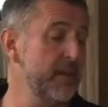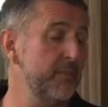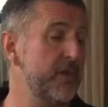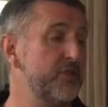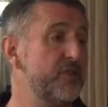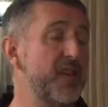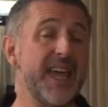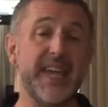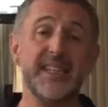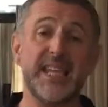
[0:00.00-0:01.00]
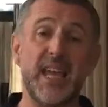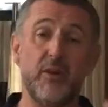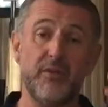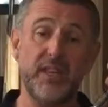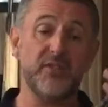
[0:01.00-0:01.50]
because that is
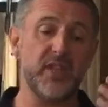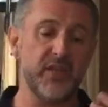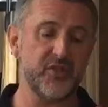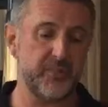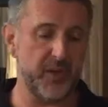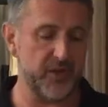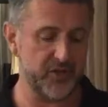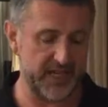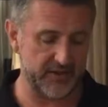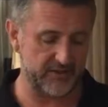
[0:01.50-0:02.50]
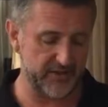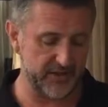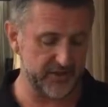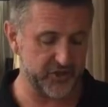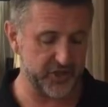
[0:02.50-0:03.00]
how these guns are passed down
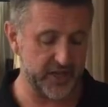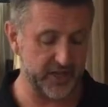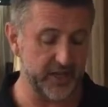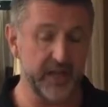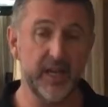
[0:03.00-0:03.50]
father to son.